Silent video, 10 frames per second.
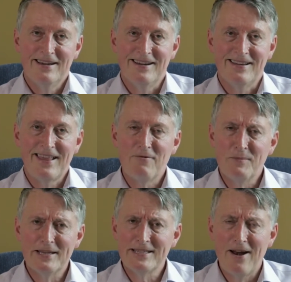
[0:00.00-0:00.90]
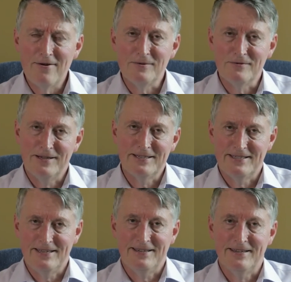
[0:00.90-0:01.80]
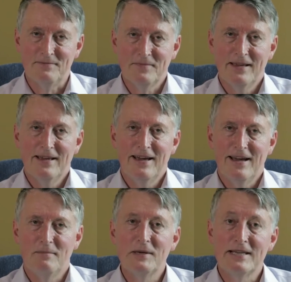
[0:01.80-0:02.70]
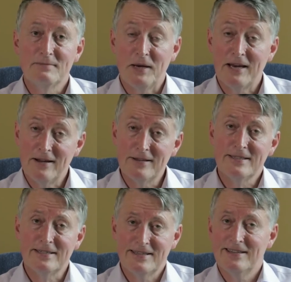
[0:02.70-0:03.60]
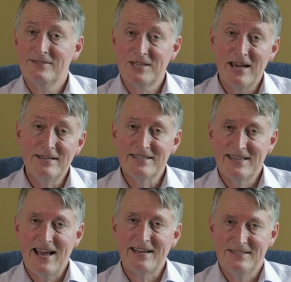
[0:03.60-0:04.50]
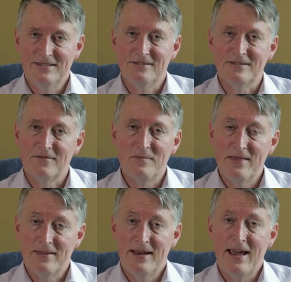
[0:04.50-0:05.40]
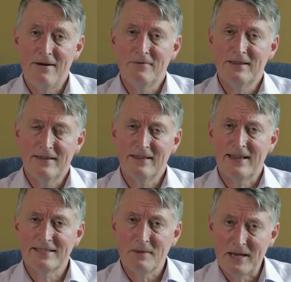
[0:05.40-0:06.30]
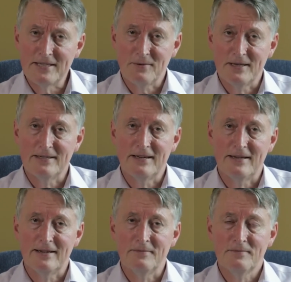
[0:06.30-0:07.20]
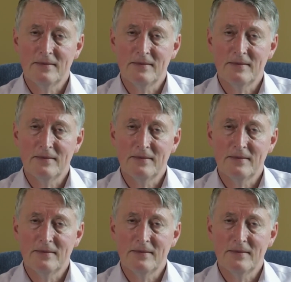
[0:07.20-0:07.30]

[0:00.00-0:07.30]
That would be a terrible way to die. But it's because changes in attitudes have meant that now we think that's the best way to die.